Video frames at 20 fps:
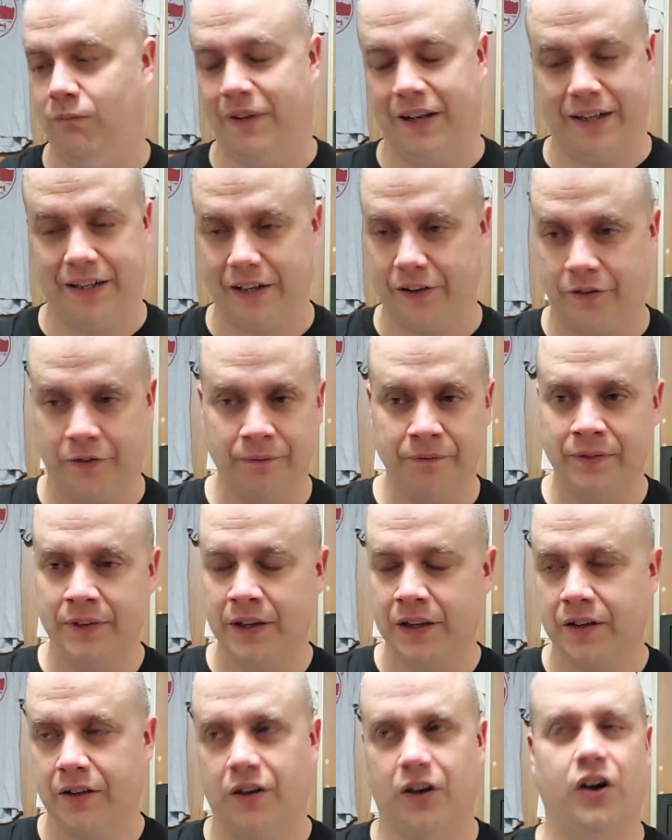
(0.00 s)
and he's
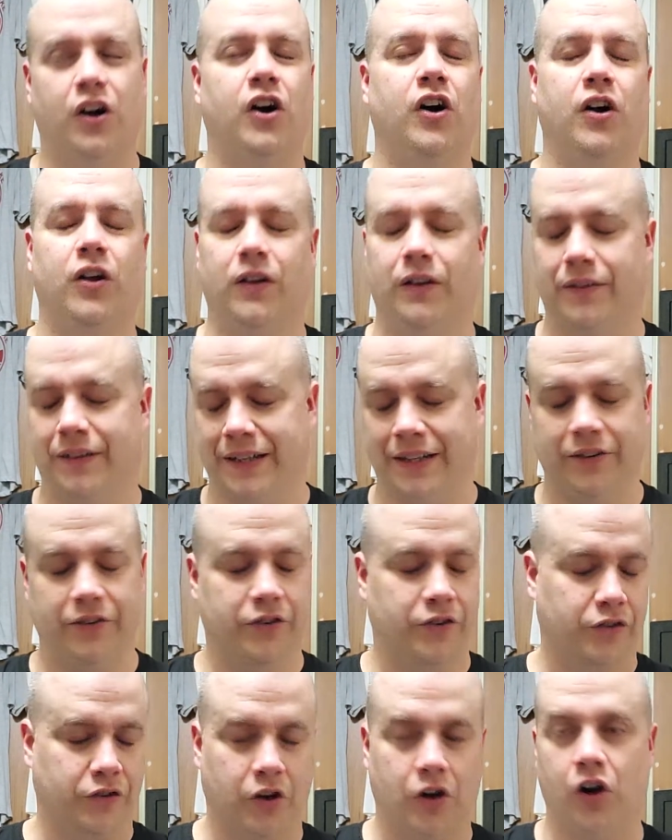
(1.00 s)
all, he's
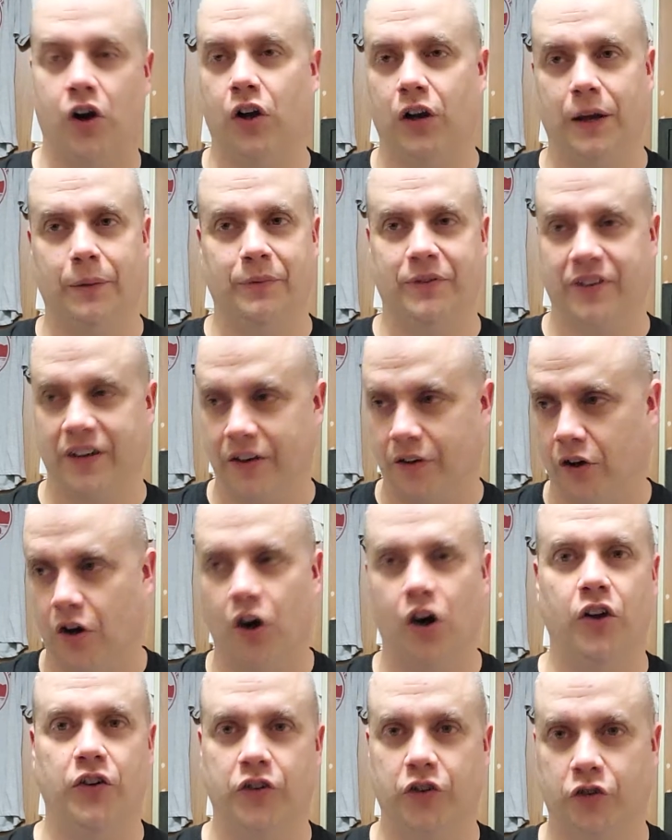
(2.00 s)
just all upset,
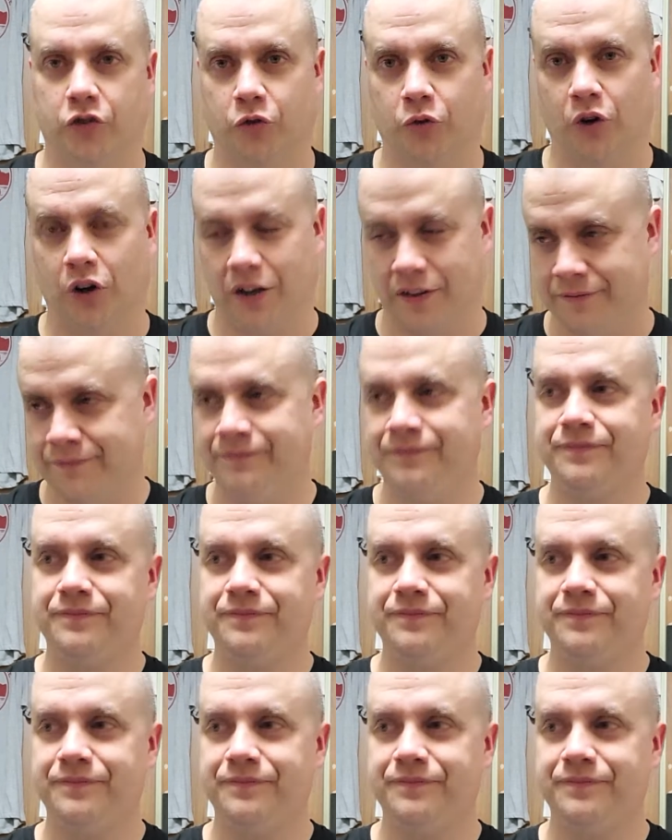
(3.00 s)
all distraught.